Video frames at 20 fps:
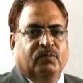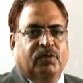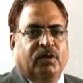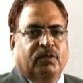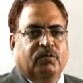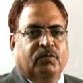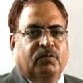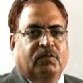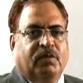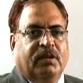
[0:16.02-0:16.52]
we
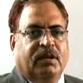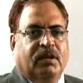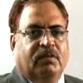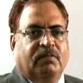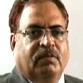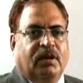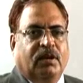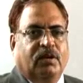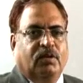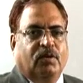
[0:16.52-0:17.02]
have to find the
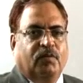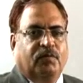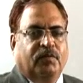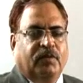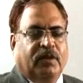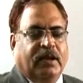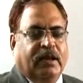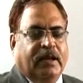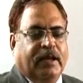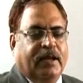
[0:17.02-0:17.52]
value of
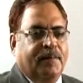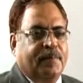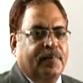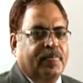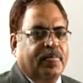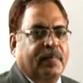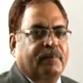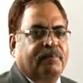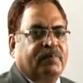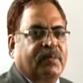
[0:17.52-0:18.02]
a.
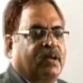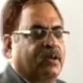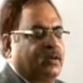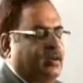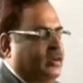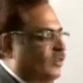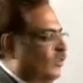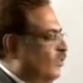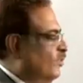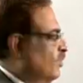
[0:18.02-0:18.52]

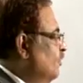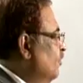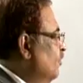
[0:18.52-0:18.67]
It is